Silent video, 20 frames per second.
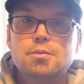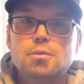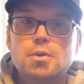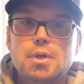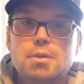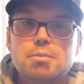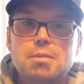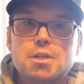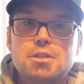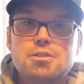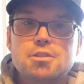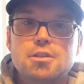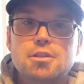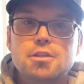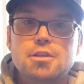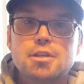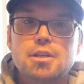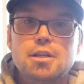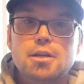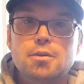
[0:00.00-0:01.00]
want to make
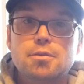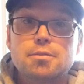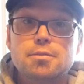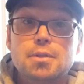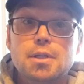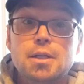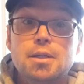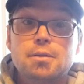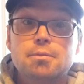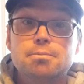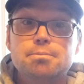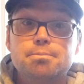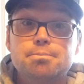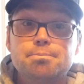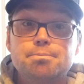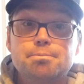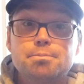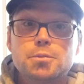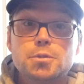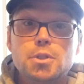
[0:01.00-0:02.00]
sure you get out.
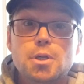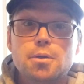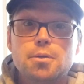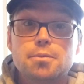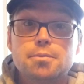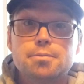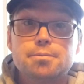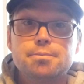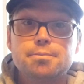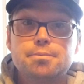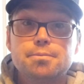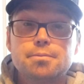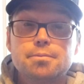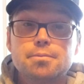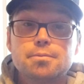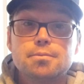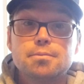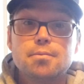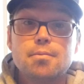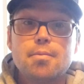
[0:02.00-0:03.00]
So
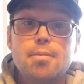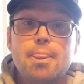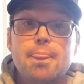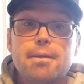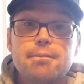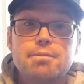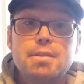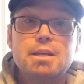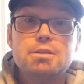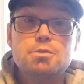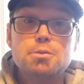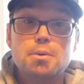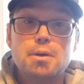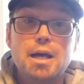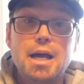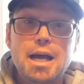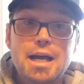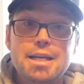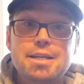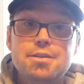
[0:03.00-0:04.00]
that's
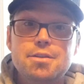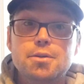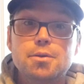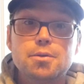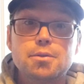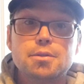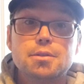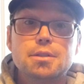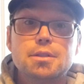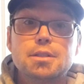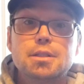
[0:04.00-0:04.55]
what I do.